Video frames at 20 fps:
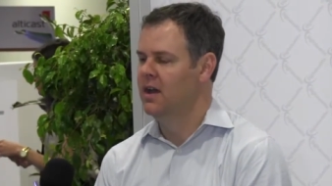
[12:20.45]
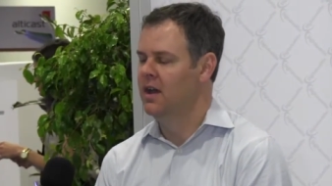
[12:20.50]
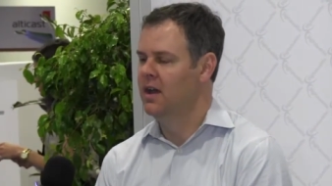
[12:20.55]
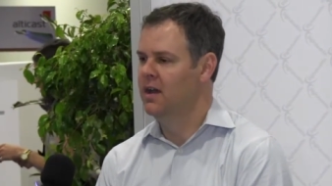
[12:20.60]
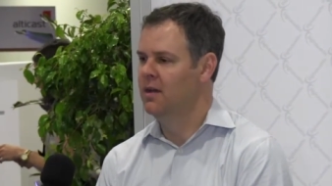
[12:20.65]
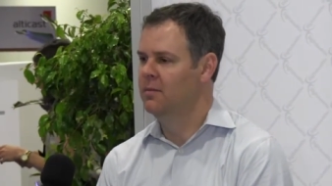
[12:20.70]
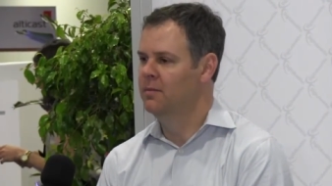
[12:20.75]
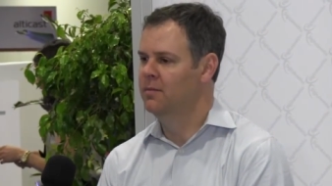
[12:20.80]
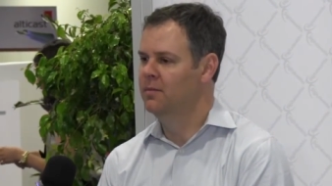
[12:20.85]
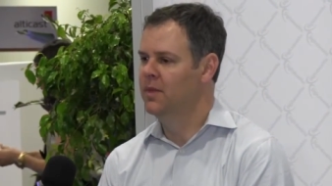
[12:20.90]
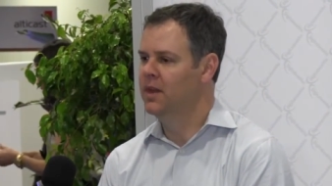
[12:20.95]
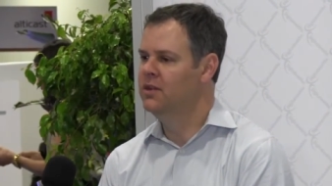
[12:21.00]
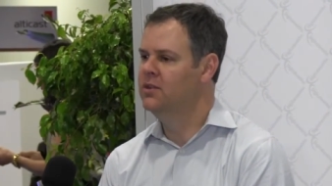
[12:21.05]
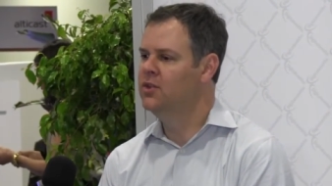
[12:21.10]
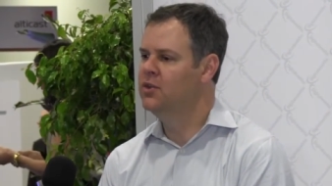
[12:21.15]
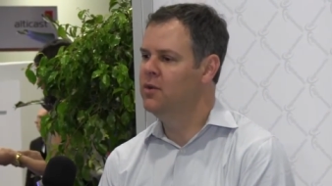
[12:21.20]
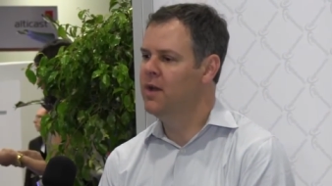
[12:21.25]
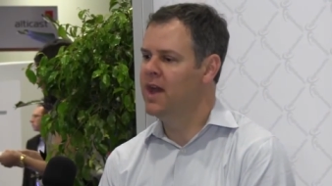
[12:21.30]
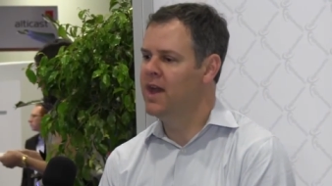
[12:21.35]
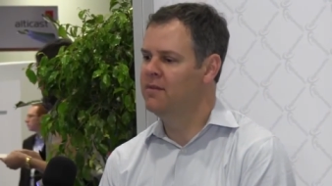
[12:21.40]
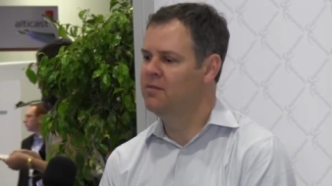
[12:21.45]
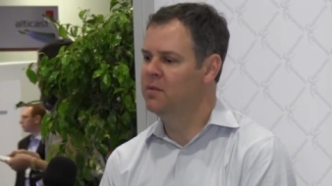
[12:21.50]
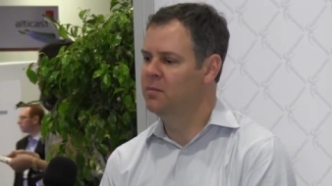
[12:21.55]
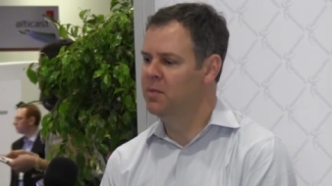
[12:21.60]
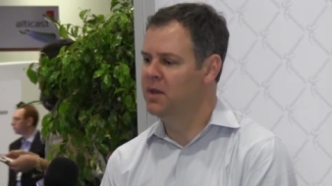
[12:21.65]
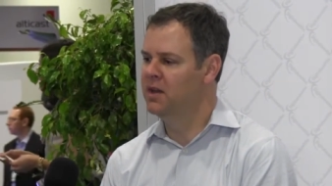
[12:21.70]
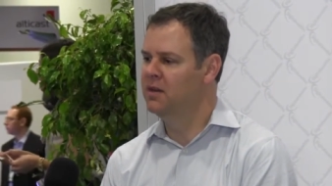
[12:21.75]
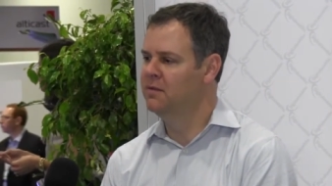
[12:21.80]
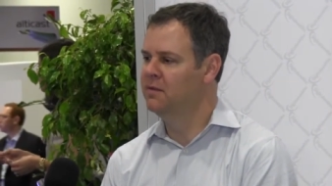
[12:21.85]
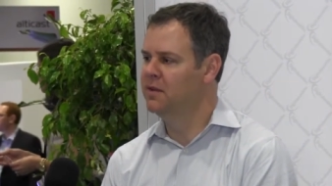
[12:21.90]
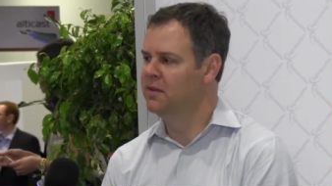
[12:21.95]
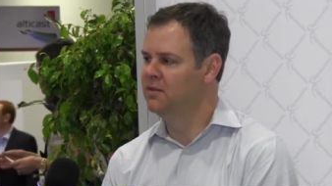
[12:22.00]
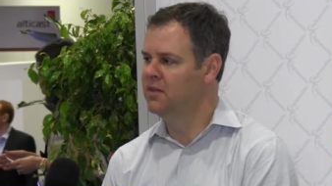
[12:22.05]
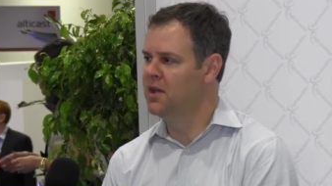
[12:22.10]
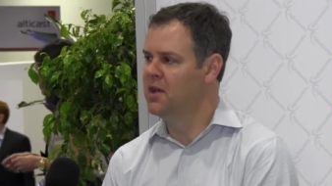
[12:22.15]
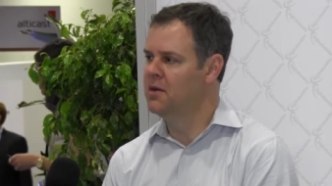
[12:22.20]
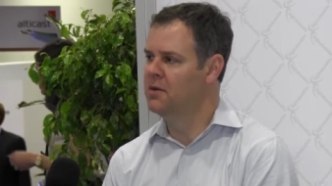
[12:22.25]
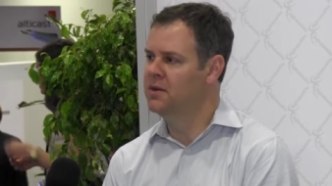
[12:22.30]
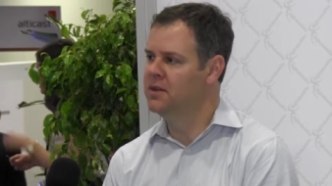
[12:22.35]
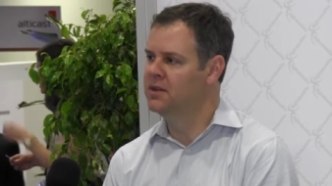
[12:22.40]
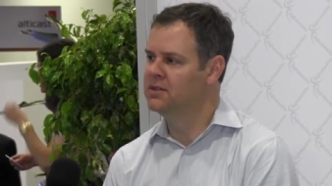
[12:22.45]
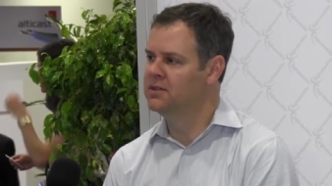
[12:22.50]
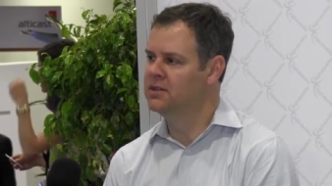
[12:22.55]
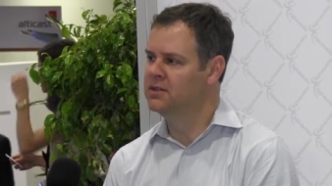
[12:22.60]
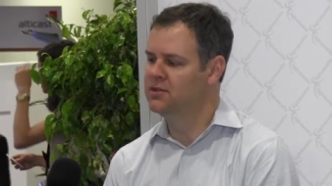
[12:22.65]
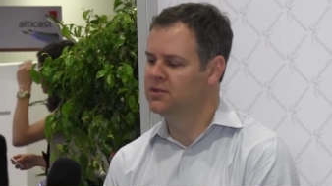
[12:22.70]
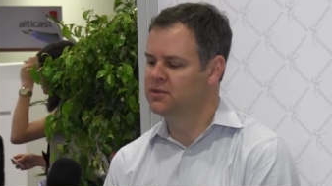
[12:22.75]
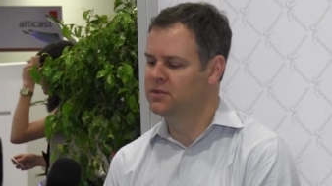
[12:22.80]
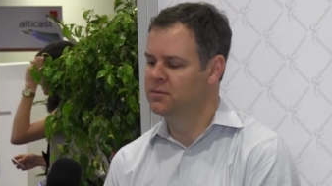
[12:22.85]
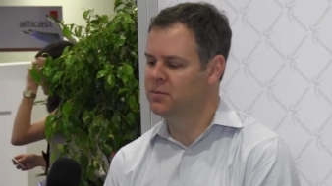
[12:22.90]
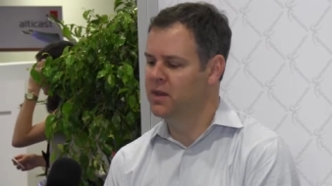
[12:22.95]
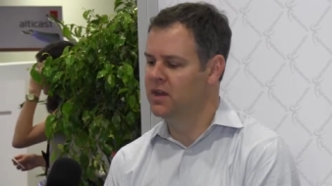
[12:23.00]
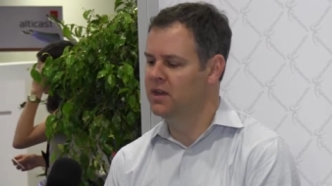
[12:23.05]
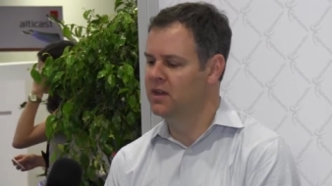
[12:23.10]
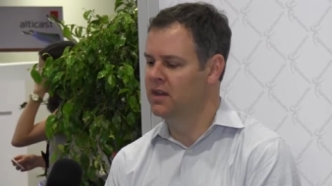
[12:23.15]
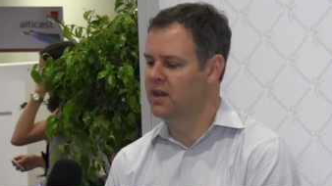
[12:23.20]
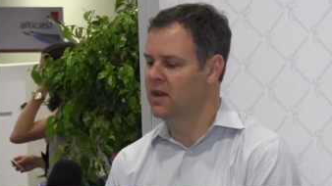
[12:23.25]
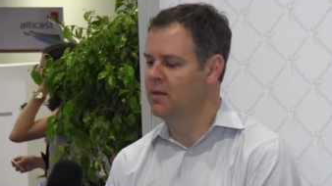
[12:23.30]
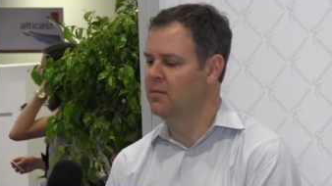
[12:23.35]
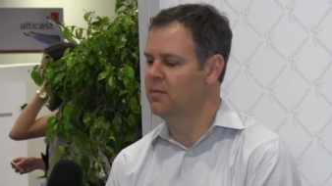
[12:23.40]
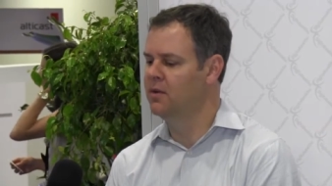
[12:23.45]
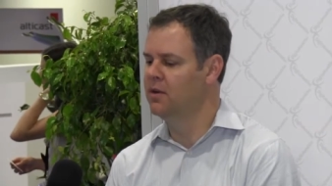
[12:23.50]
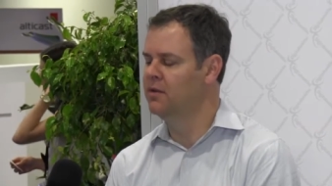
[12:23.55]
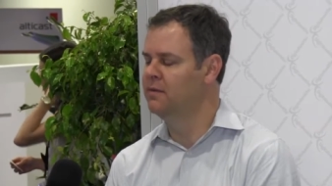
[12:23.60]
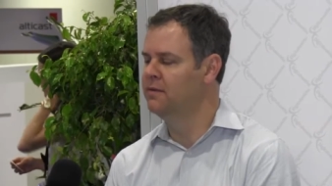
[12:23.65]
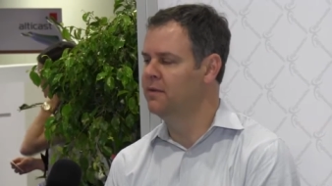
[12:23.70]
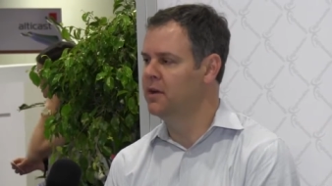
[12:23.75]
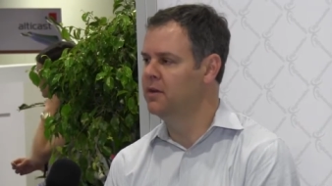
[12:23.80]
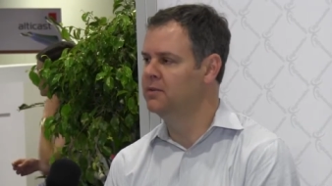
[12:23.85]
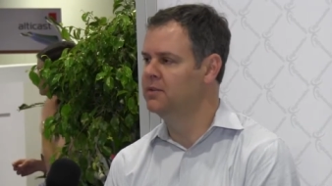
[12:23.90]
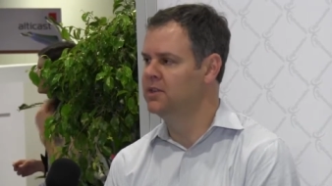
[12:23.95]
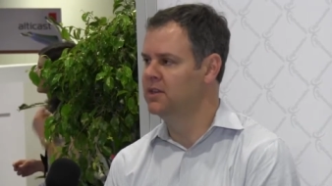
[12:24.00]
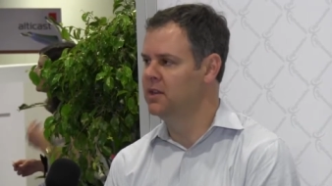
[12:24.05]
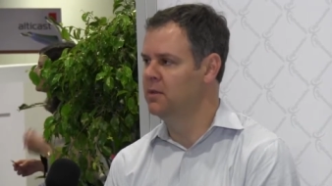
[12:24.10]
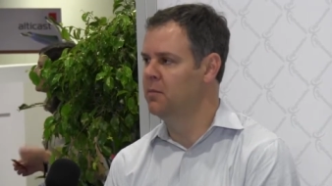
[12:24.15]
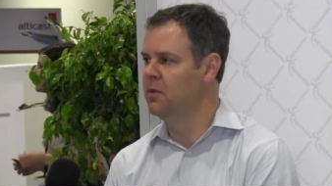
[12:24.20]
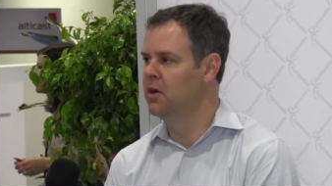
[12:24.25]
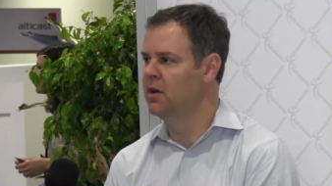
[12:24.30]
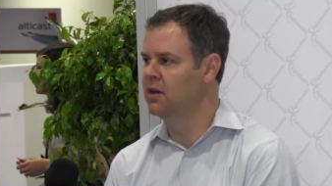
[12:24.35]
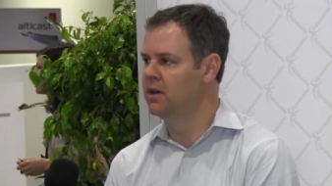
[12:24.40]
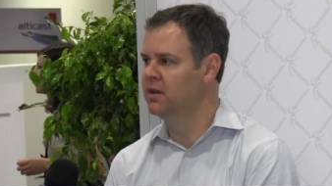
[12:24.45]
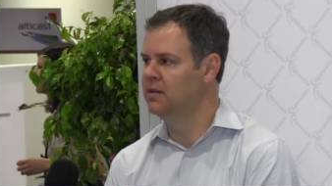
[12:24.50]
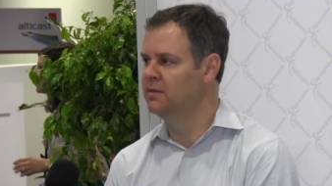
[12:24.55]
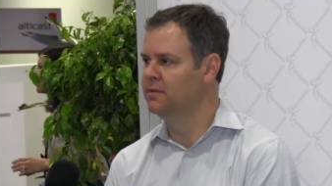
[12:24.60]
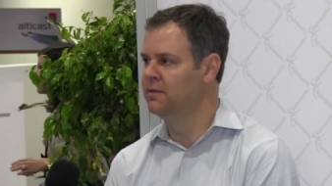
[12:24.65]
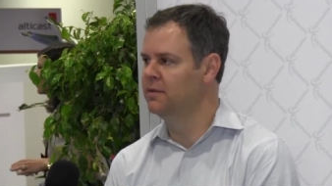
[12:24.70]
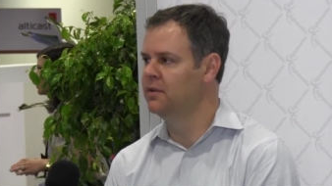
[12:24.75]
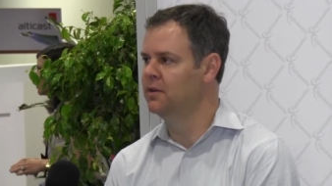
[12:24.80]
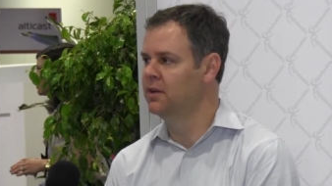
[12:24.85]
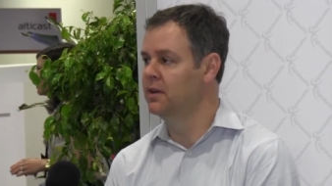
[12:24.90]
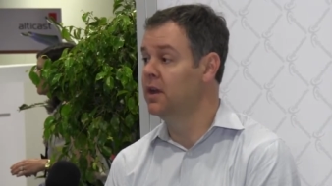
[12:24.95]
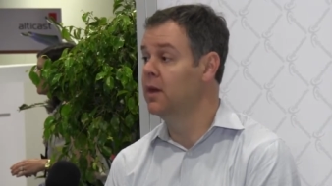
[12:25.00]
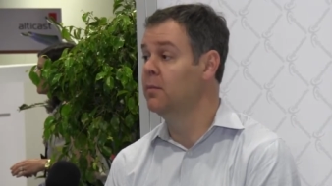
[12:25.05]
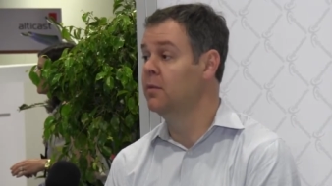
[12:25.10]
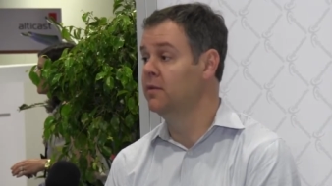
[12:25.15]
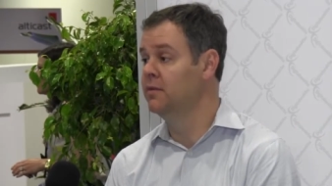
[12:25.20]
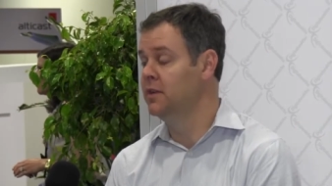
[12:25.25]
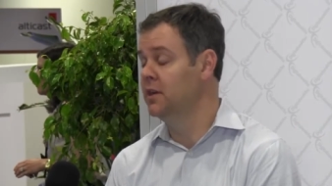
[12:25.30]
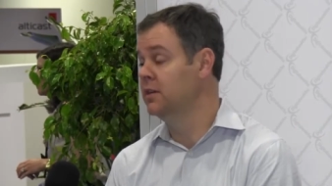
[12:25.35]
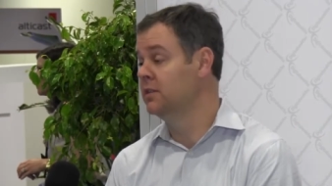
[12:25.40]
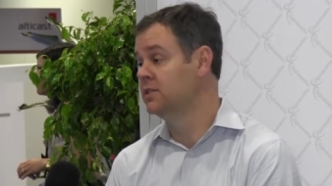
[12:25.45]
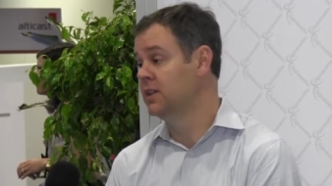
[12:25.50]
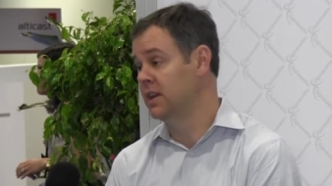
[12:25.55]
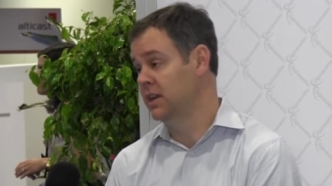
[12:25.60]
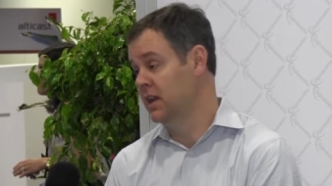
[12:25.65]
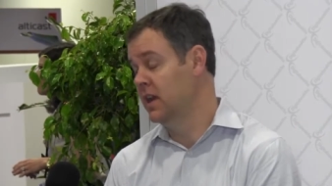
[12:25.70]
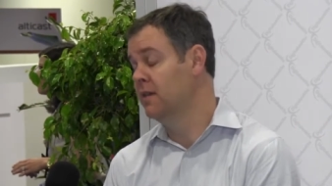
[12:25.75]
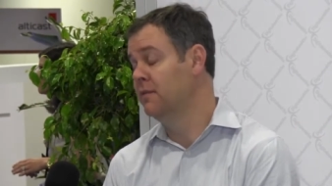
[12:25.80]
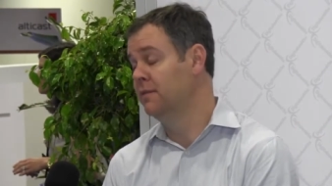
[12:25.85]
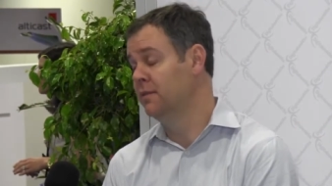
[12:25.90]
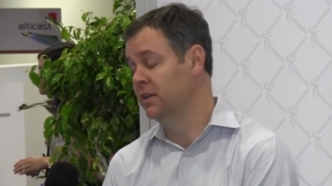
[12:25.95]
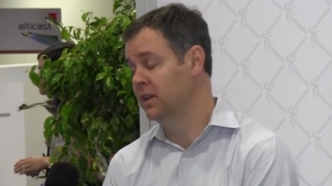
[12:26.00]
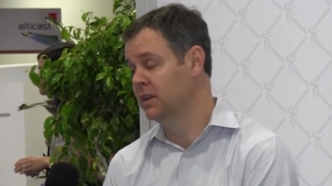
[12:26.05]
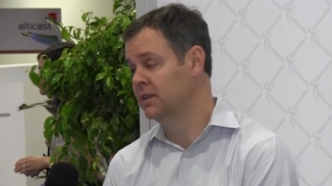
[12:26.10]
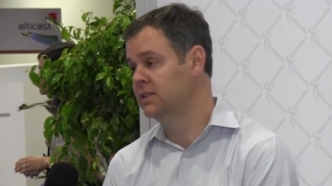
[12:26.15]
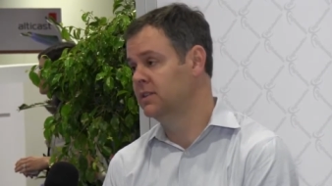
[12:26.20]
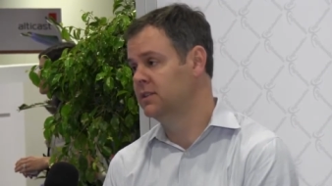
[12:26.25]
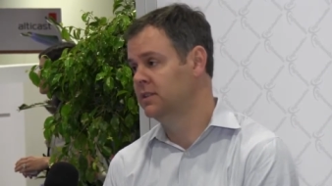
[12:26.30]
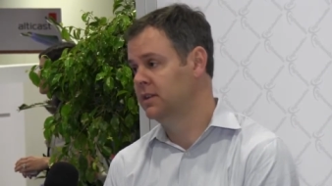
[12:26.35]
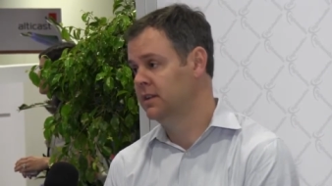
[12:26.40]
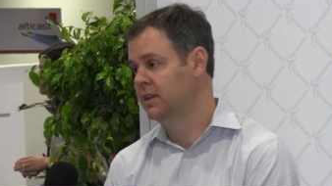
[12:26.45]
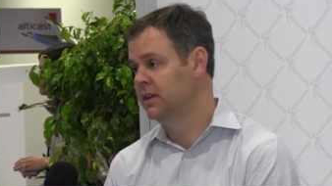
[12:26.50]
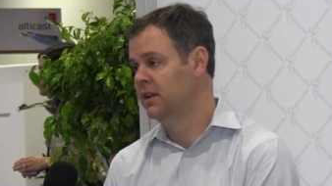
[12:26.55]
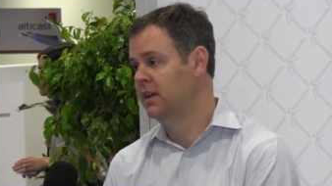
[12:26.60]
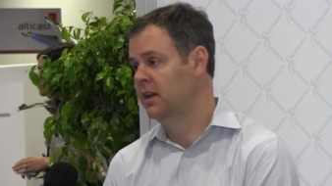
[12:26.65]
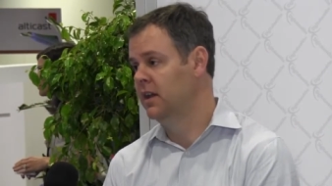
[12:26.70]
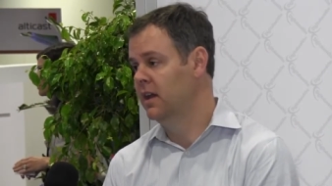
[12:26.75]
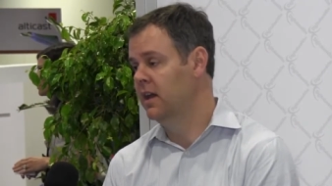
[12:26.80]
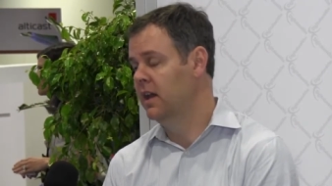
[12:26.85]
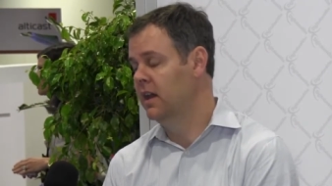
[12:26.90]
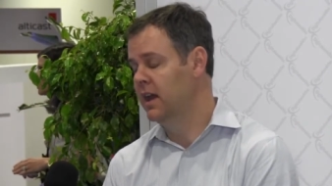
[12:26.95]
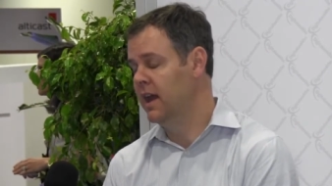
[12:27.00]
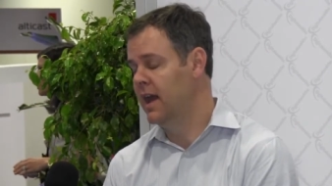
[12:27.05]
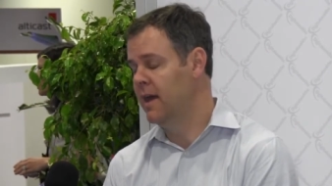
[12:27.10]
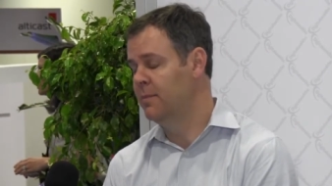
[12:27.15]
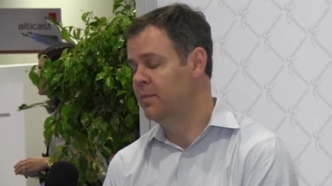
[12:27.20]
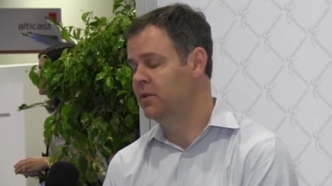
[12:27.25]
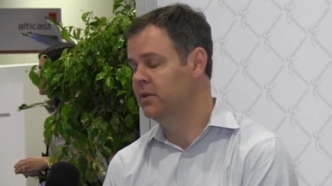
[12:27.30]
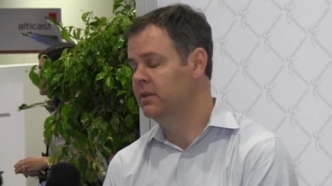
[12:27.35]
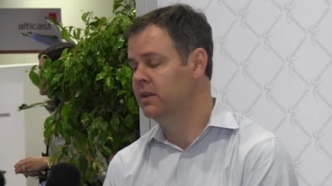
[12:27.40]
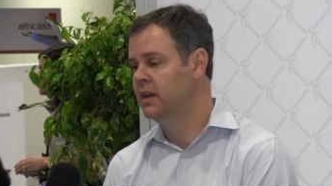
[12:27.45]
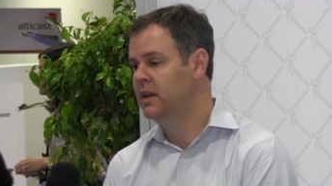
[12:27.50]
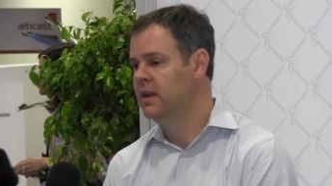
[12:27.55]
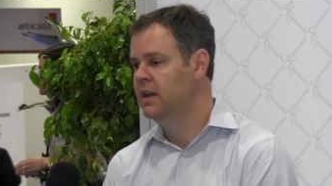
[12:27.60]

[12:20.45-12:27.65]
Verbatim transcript: Um, they do have the benefit, though, is that there's been a number of folks in the market for a number of years, like Netflix uh, and Apple.